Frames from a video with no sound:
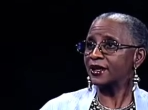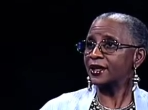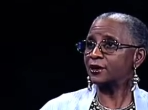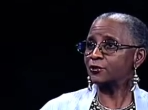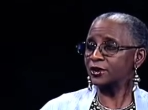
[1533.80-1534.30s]

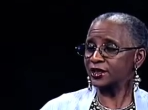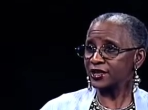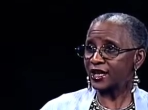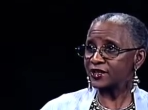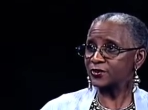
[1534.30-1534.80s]
It really
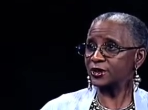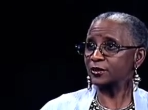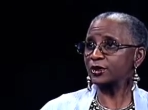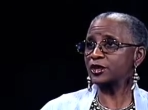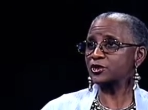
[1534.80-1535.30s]
has been a
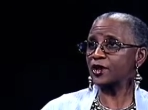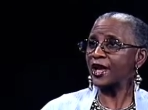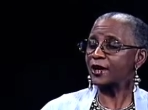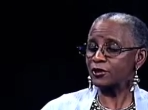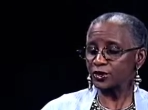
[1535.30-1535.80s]
pleasure
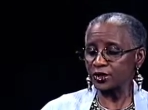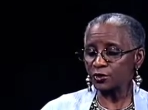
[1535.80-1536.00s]
having you here.